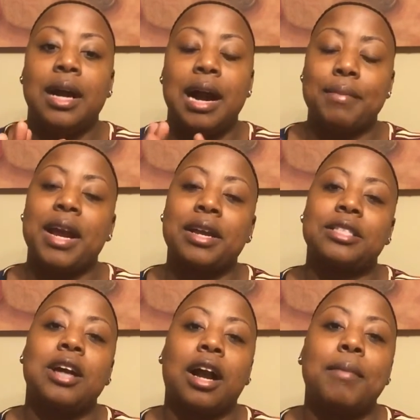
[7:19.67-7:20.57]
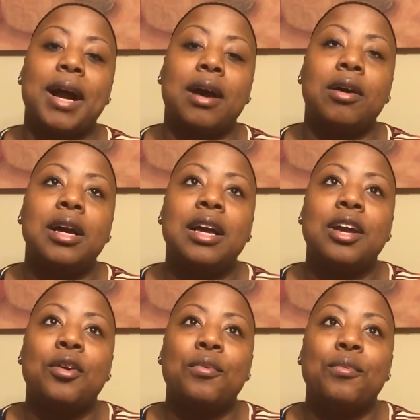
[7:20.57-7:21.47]
I'm not going to talk about
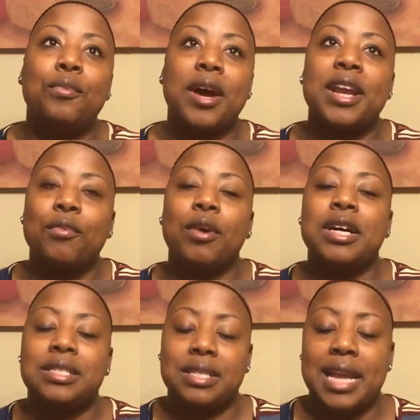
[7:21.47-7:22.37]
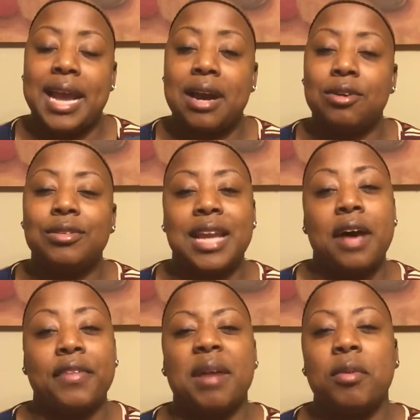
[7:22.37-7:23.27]
what it was now
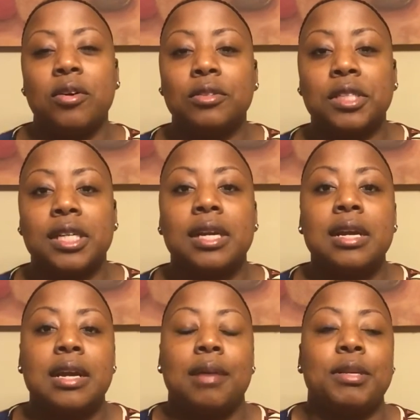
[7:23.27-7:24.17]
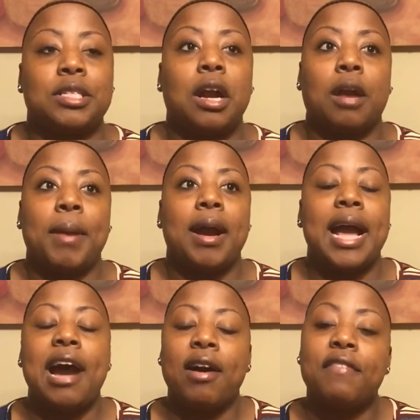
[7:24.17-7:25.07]
that I'm older. I'm going to talk about
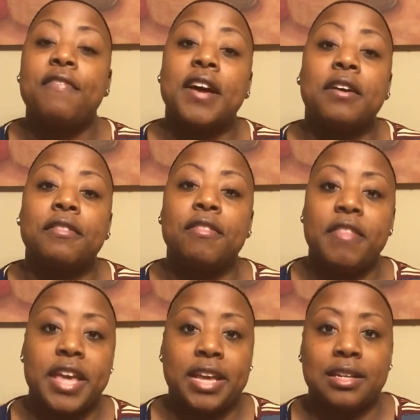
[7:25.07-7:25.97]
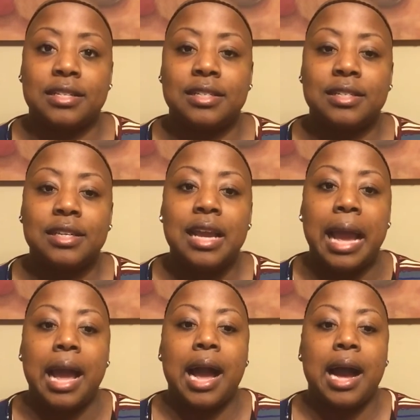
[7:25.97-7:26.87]
how I felt then.
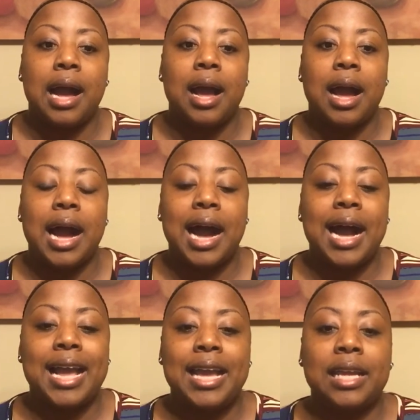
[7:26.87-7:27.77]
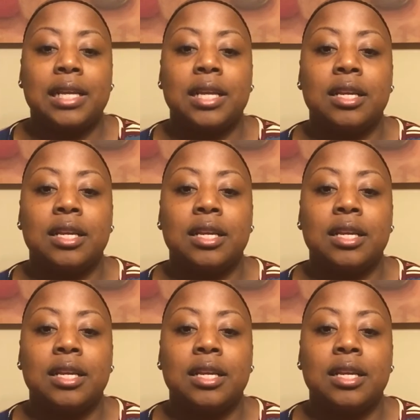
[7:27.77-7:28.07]
I